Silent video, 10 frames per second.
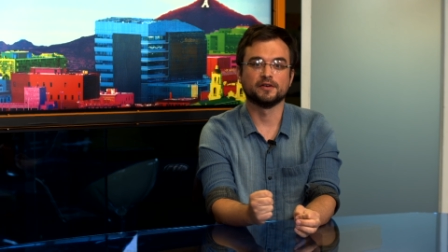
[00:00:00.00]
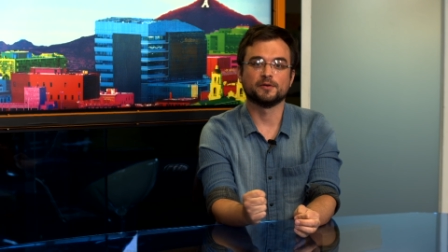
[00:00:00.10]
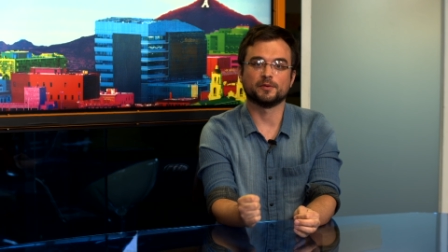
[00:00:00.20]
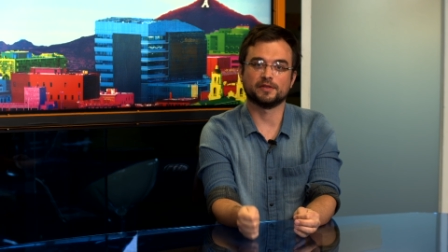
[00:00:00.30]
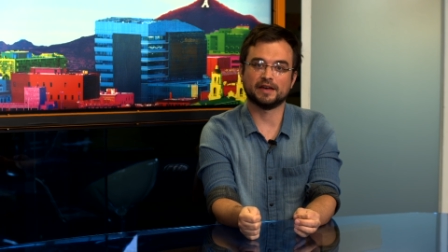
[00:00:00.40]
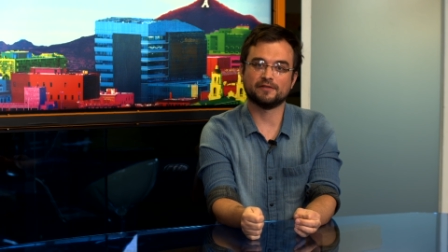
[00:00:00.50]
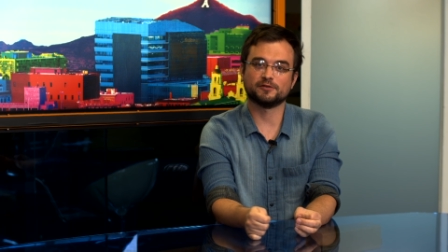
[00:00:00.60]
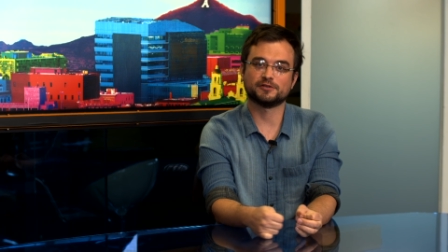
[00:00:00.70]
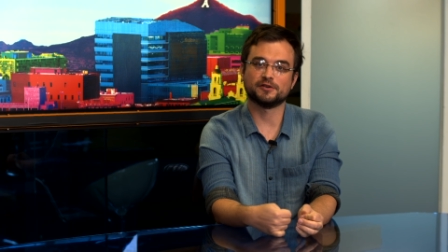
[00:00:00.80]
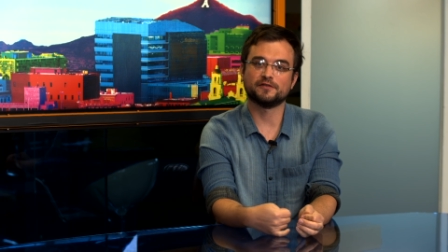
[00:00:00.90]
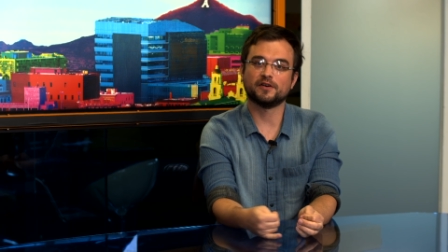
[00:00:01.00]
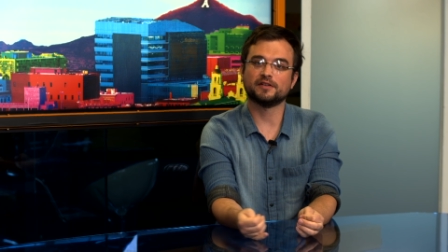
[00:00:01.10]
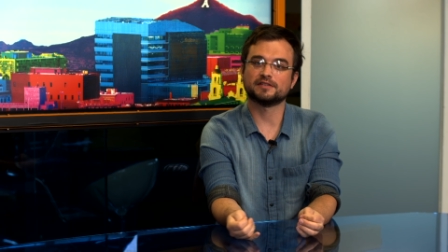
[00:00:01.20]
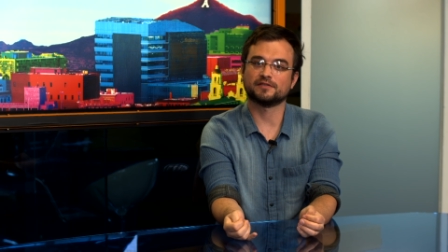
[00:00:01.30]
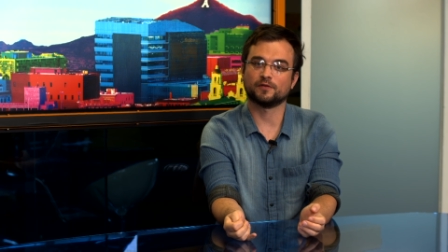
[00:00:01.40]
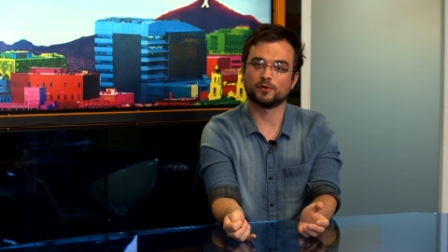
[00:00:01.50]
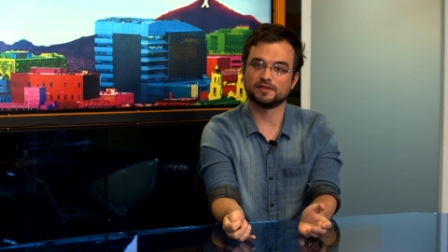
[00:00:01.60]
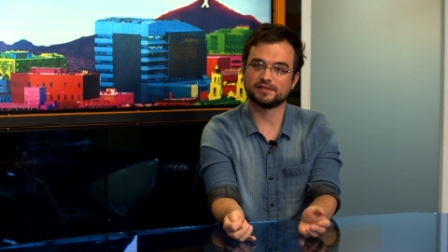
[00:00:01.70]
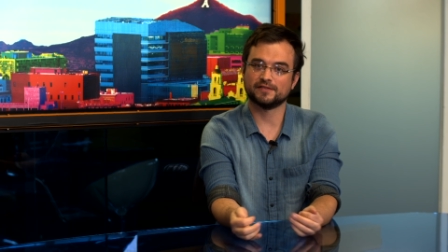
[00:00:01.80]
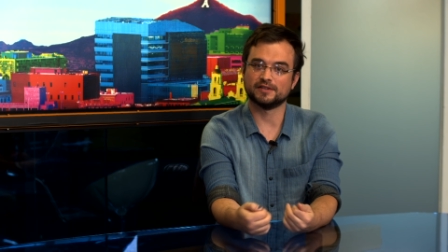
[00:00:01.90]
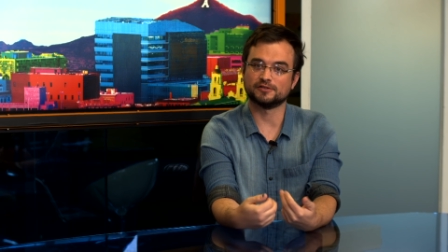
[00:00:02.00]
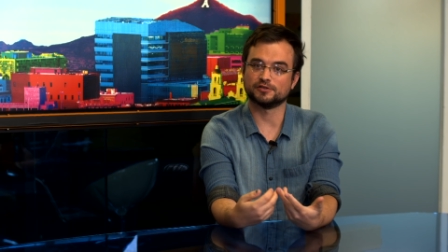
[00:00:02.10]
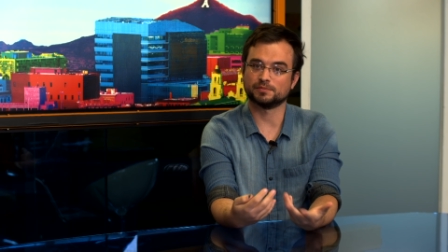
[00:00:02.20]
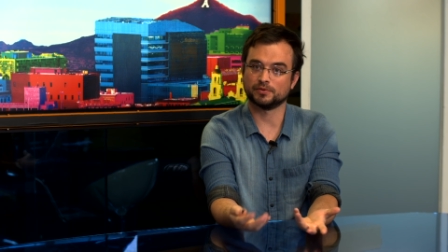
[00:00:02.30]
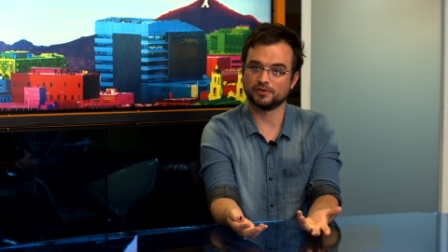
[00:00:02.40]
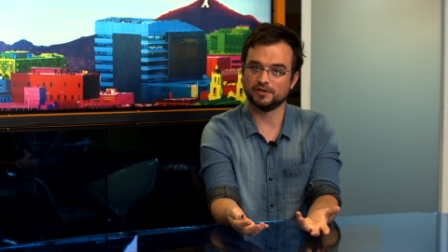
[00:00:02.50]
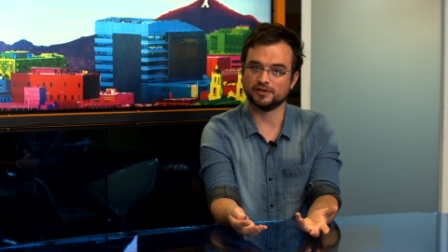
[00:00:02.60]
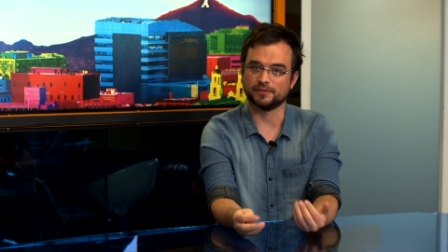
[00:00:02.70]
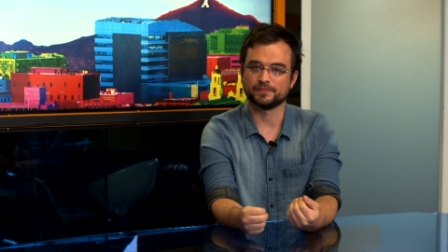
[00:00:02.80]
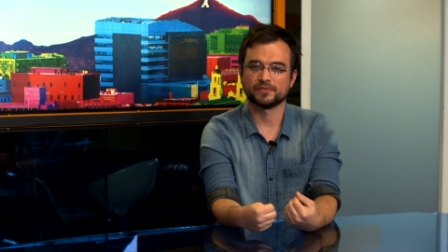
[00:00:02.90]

where the average snowfall is 47 inches per year.